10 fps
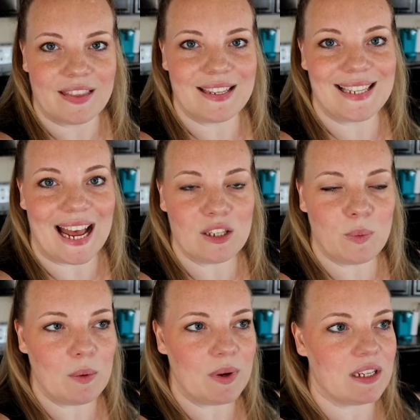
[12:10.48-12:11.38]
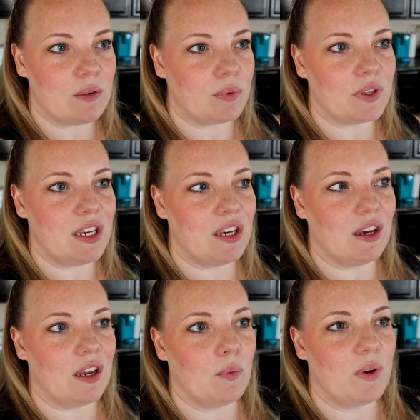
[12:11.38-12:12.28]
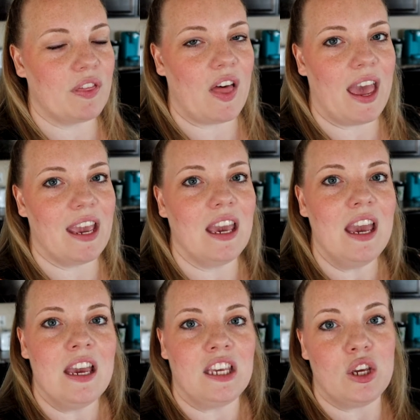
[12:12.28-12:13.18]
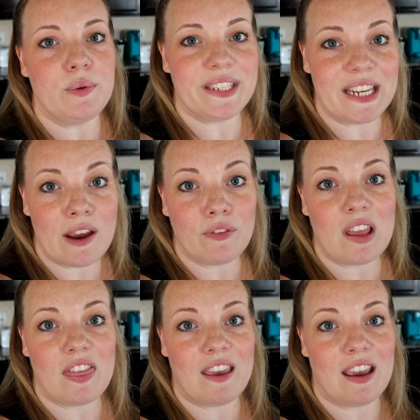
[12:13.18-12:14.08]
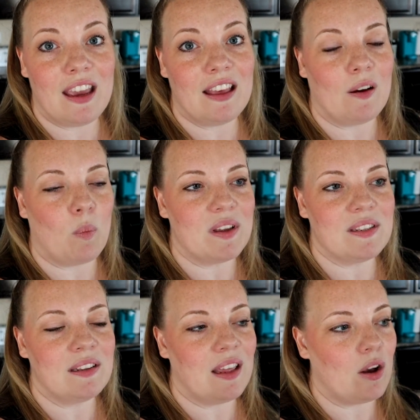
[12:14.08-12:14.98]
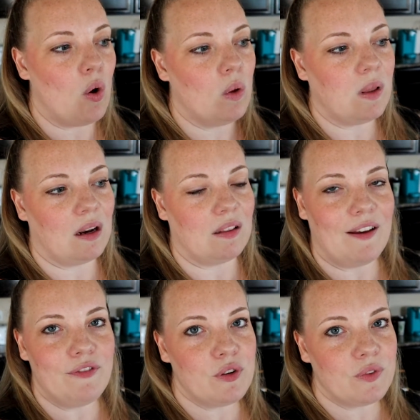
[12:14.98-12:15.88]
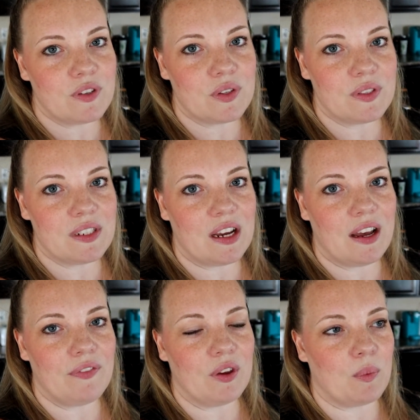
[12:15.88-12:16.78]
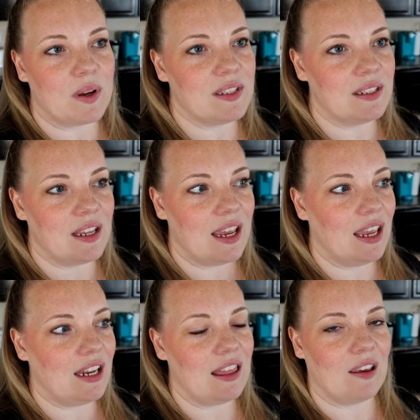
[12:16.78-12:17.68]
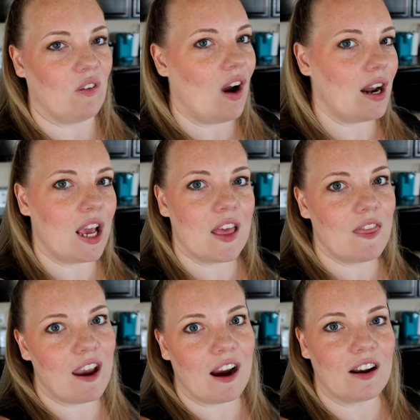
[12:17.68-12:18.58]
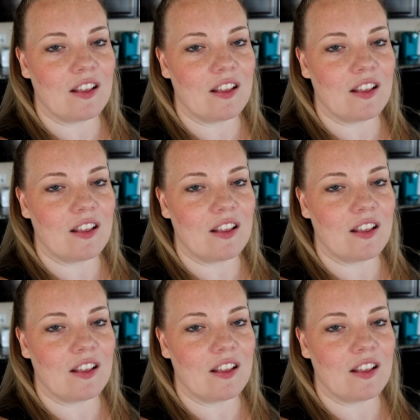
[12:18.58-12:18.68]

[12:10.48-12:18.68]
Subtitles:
This last week we did really good with like using everything. There wasn't like a whole lot of leftovers of stuff. There wasn't like anything rotting in there.